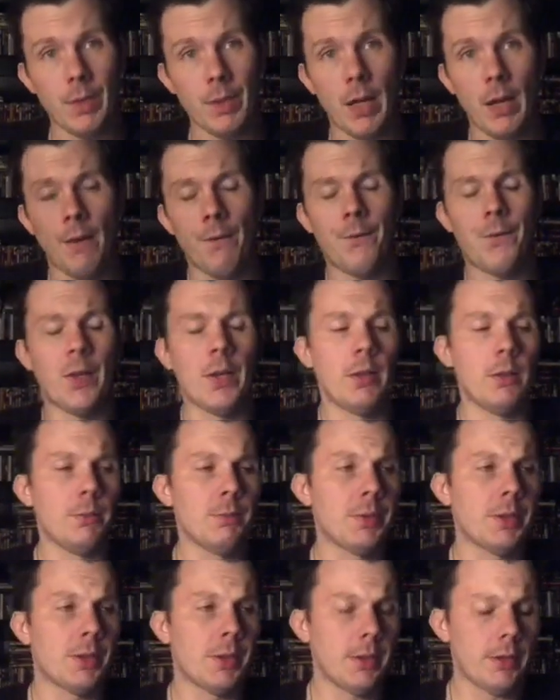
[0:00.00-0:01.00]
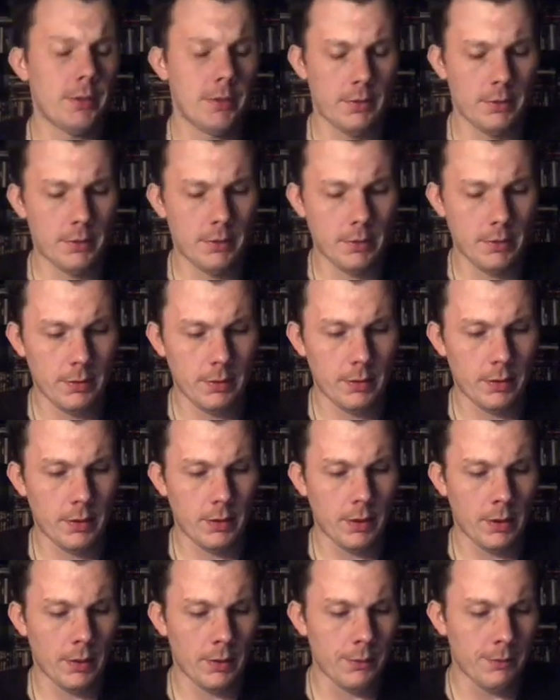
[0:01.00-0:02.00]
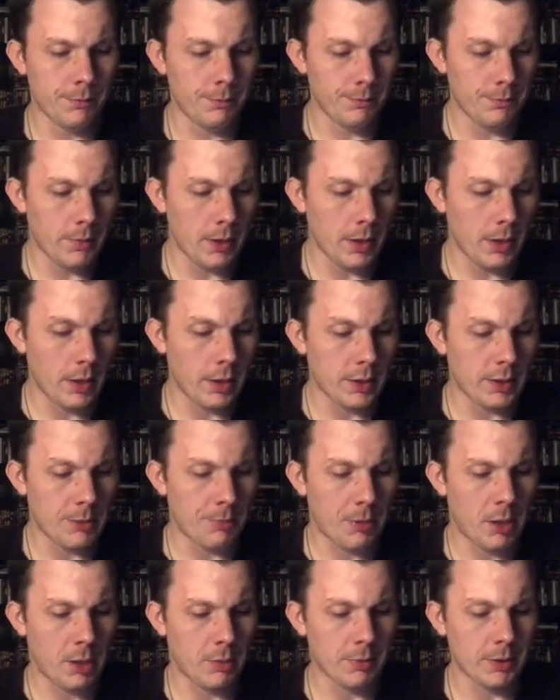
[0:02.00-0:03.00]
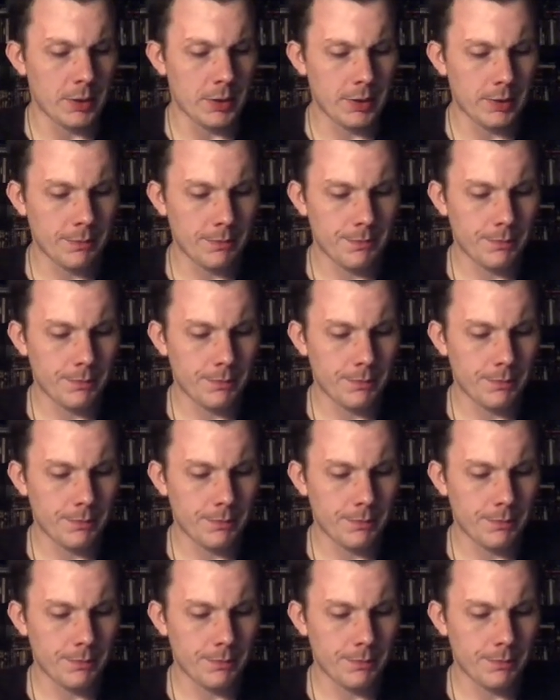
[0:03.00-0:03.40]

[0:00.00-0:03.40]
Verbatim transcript: of films of um, uh, De Palma's,